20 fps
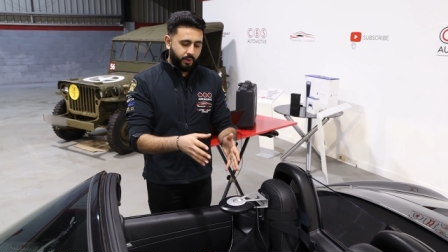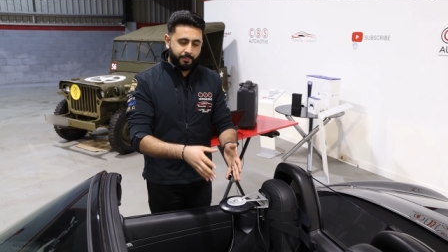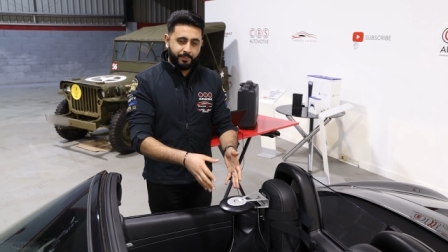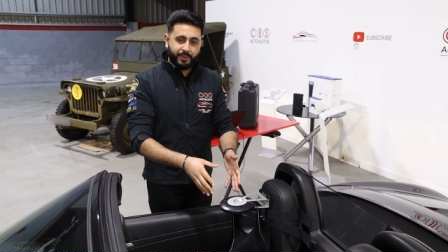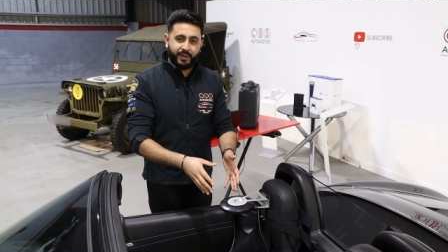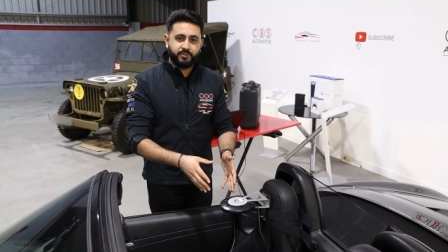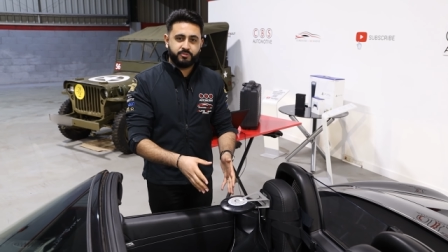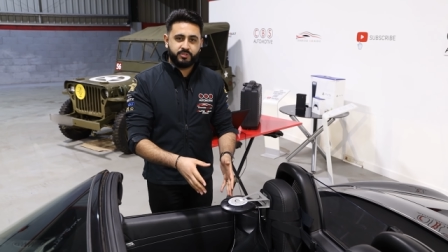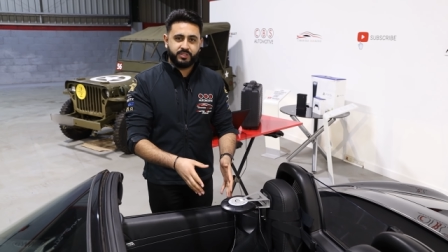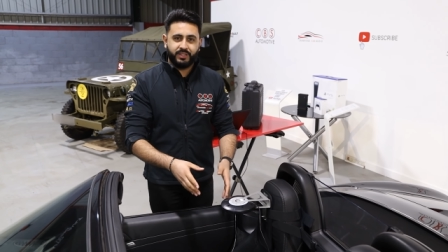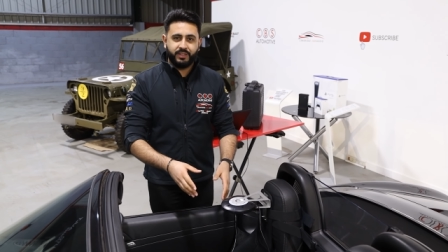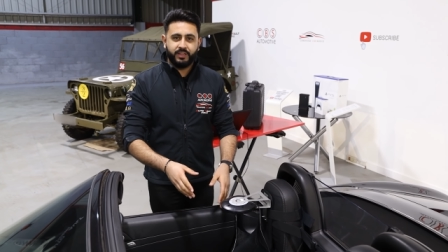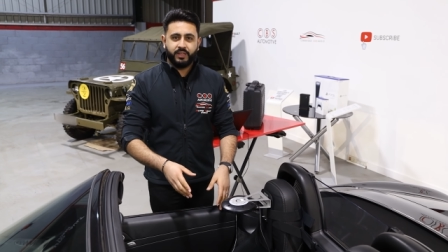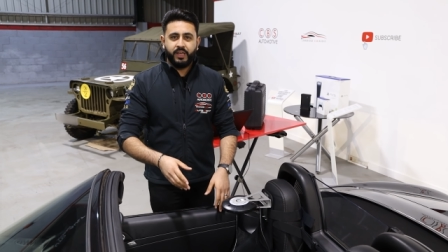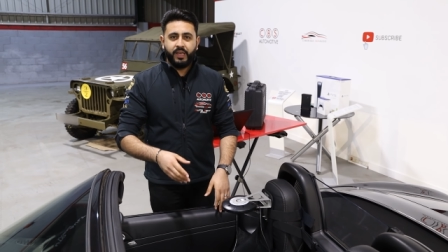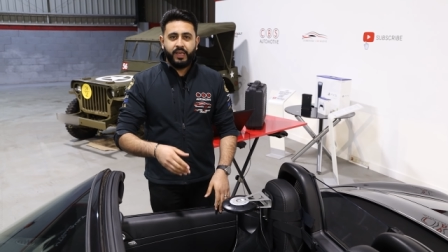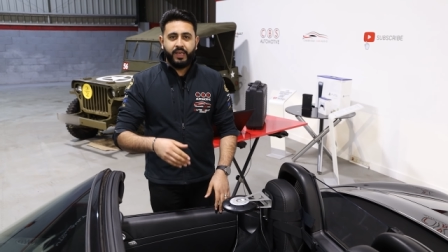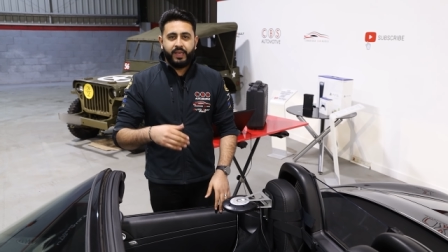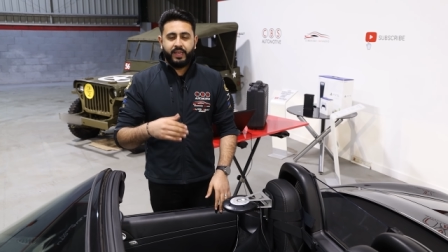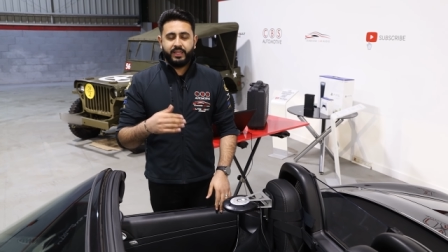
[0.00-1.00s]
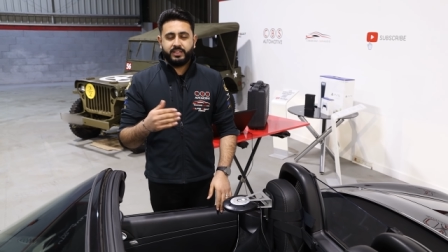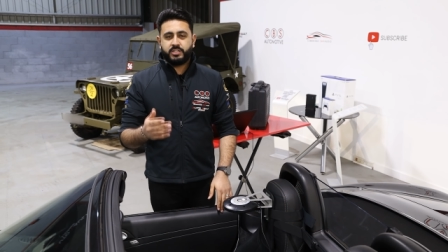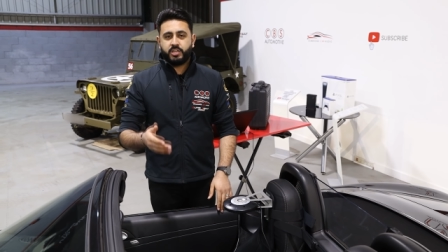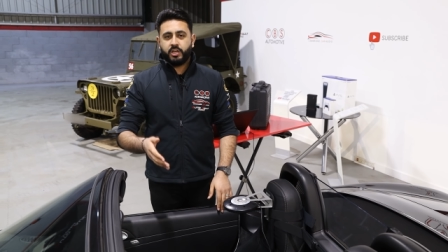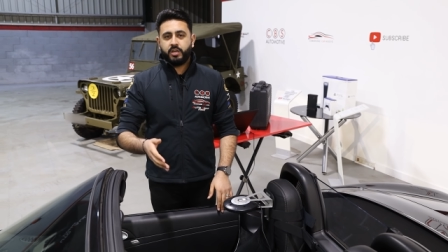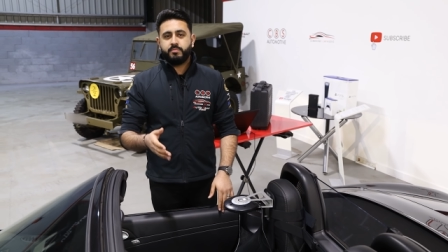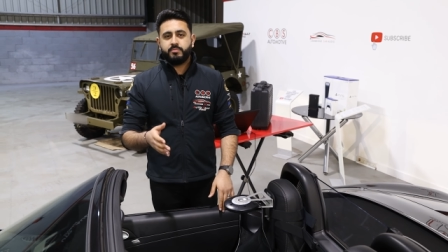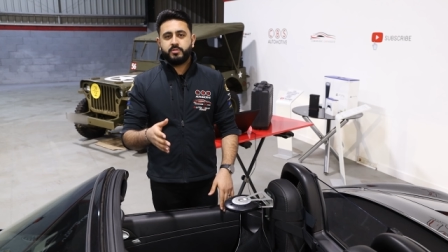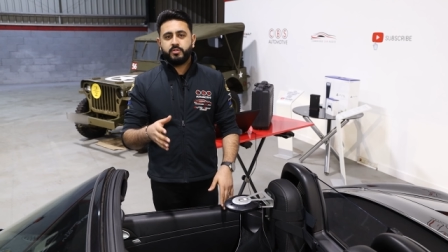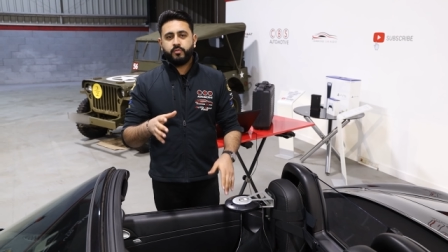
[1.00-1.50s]
about it. In
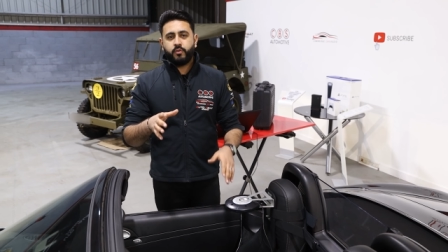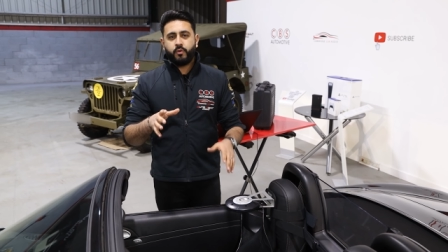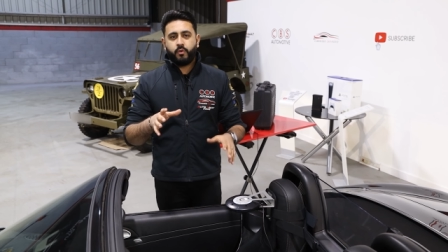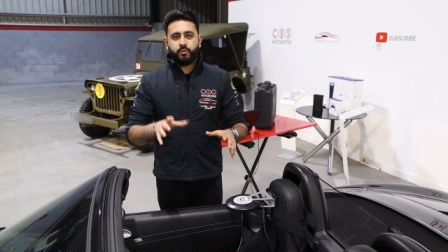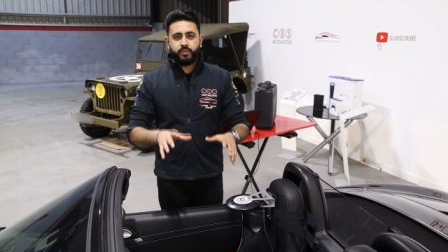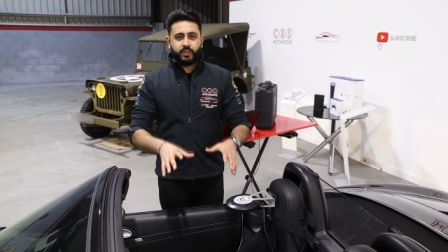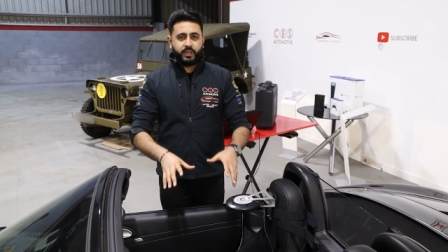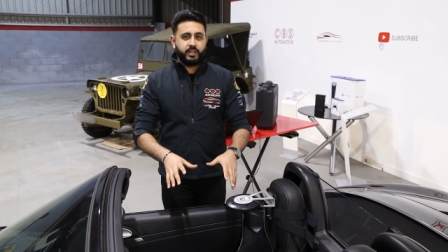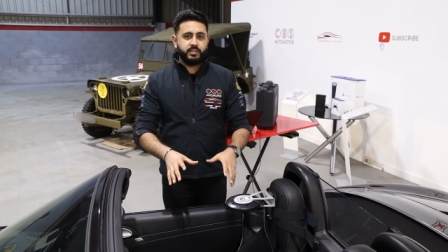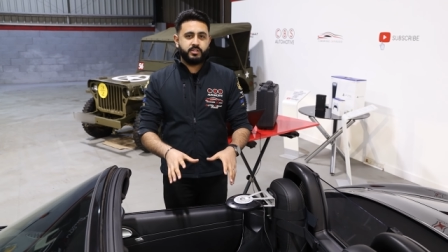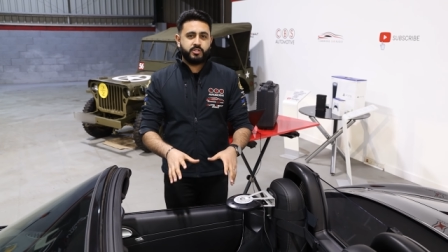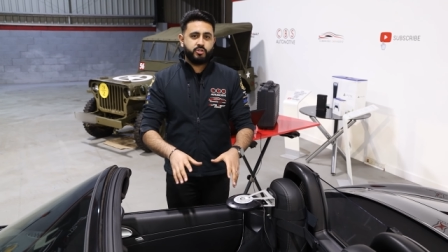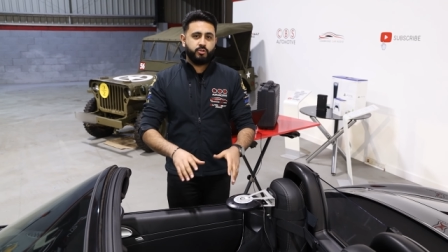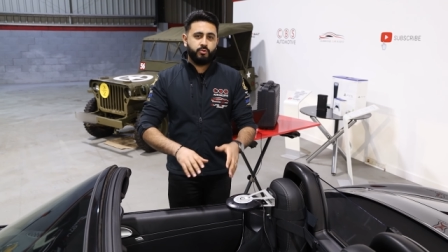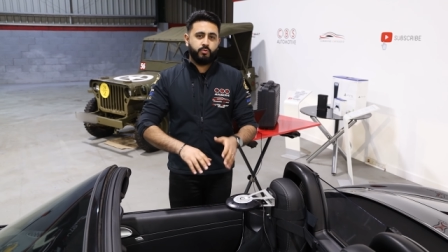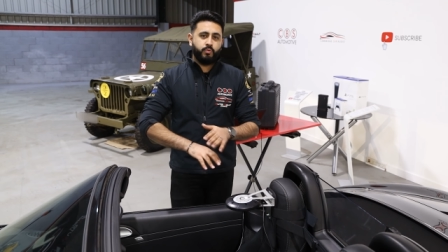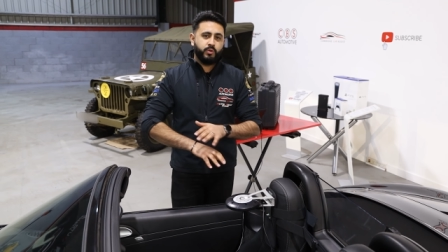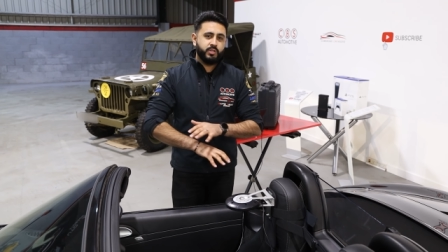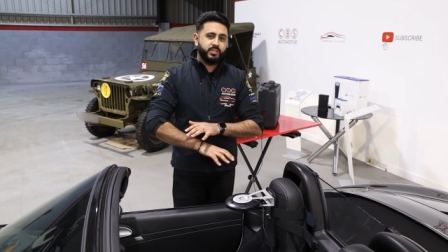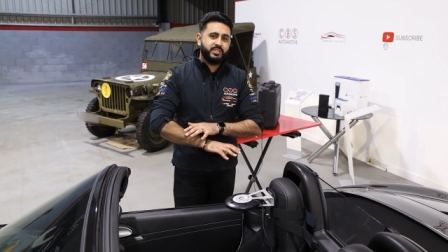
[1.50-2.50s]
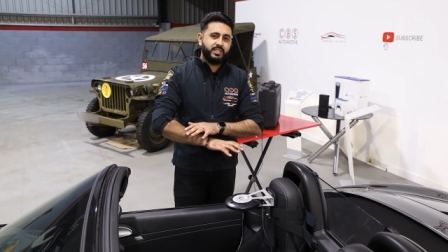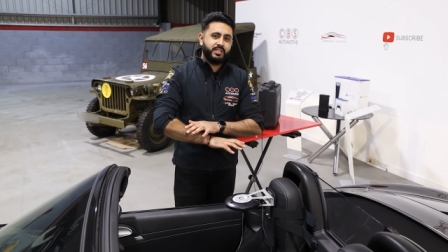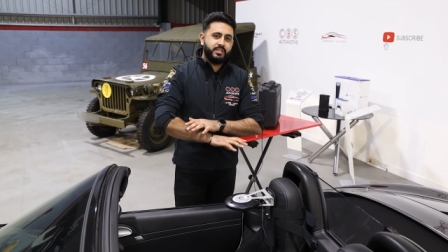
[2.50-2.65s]
terms of the install, once